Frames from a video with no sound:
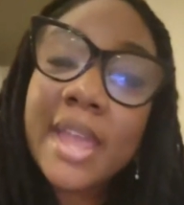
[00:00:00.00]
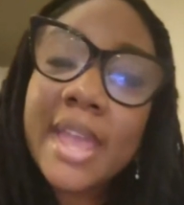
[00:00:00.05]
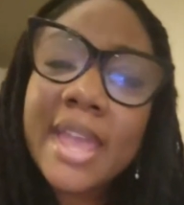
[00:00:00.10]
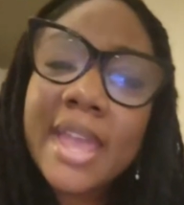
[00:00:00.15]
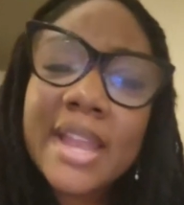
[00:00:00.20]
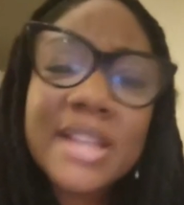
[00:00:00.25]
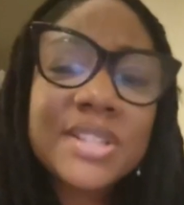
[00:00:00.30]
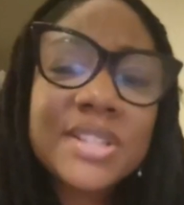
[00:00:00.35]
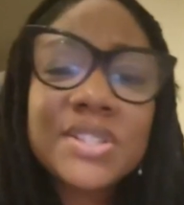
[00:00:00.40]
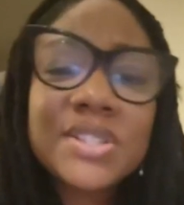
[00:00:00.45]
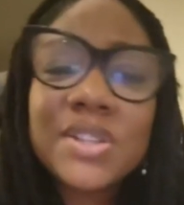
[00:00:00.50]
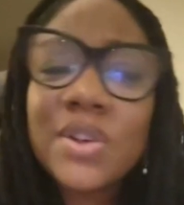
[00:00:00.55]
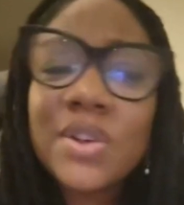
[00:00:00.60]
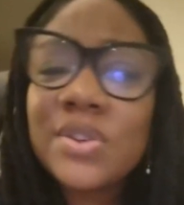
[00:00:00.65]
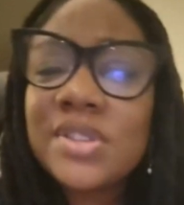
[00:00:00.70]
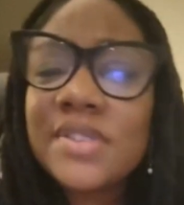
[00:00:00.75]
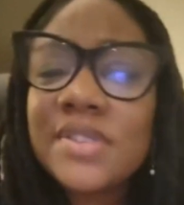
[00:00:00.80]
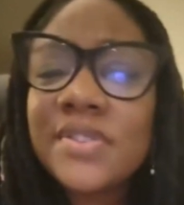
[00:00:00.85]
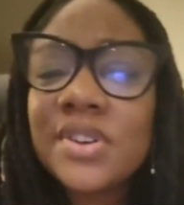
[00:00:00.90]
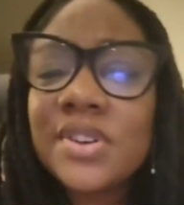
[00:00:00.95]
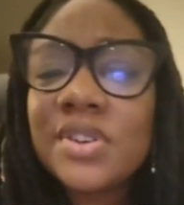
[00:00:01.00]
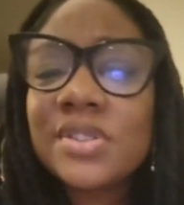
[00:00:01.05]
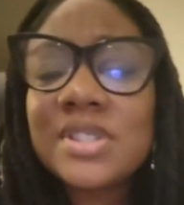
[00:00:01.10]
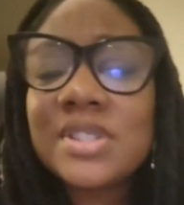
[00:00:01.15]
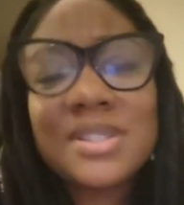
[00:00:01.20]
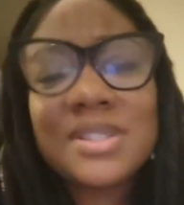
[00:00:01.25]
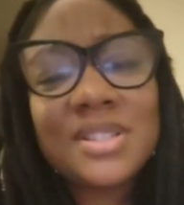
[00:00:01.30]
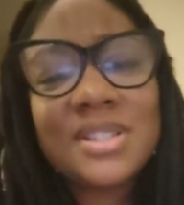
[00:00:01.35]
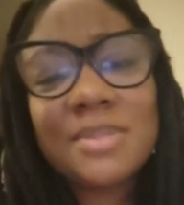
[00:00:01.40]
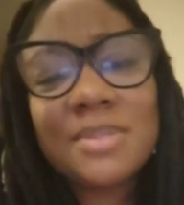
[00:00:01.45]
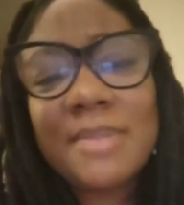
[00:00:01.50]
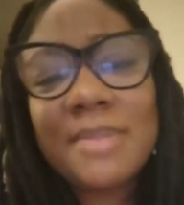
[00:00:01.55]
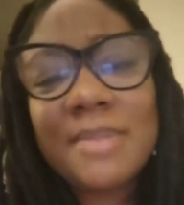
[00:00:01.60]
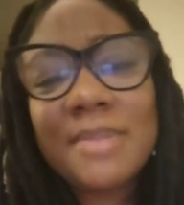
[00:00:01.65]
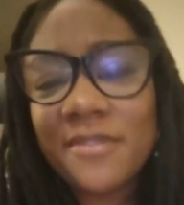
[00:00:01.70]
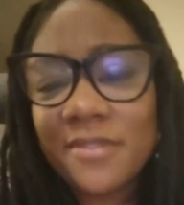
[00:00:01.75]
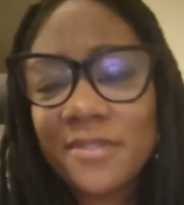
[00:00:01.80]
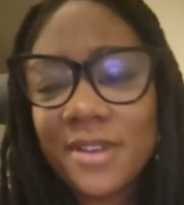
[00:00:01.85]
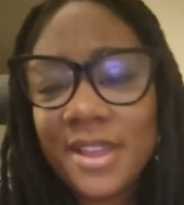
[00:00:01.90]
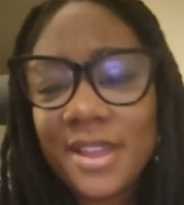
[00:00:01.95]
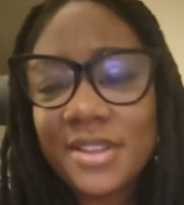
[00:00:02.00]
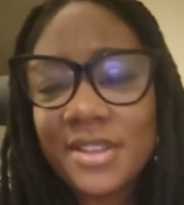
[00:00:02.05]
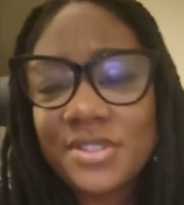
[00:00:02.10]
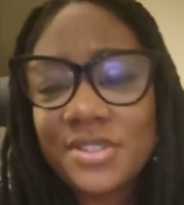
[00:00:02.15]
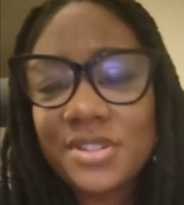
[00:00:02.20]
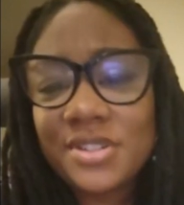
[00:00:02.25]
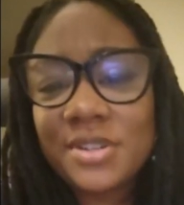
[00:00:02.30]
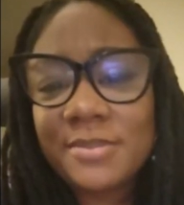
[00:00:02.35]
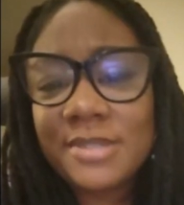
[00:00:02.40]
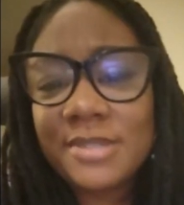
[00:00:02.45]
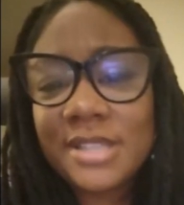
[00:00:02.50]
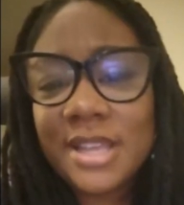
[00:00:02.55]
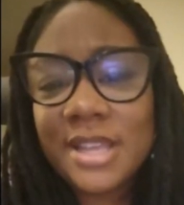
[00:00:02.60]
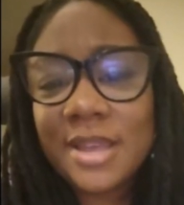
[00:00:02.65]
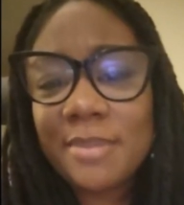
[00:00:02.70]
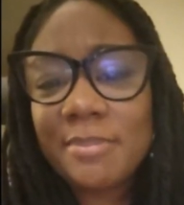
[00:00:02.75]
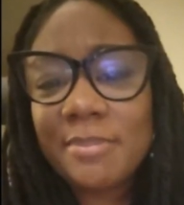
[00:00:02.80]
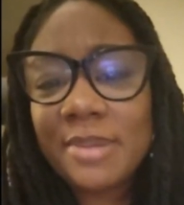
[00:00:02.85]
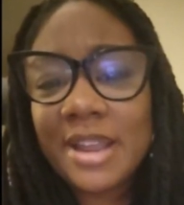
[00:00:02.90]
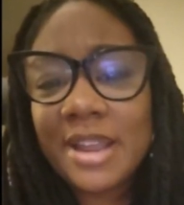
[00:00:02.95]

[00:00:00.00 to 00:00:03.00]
And it's so difficult to still make friends, you know what I'm saying?